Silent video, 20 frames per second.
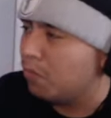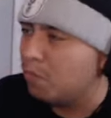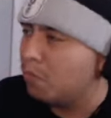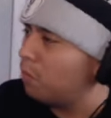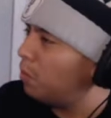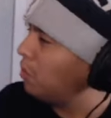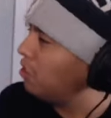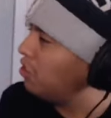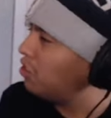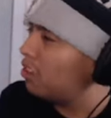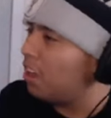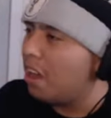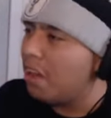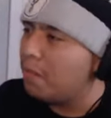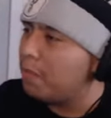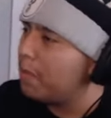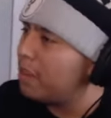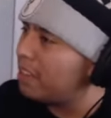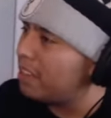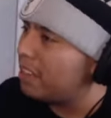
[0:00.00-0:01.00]
What
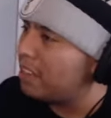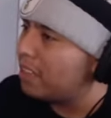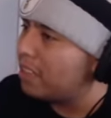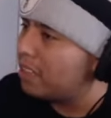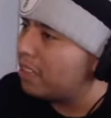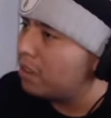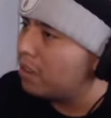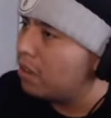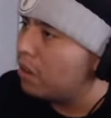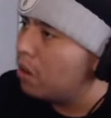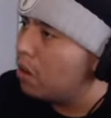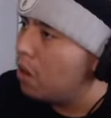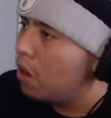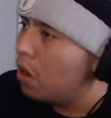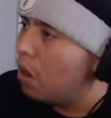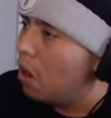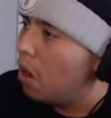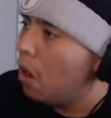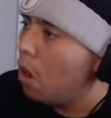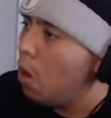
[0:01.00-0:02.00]
shot me?
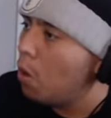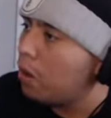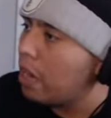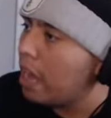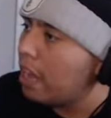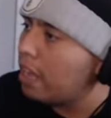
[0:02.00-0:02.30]
Oh, that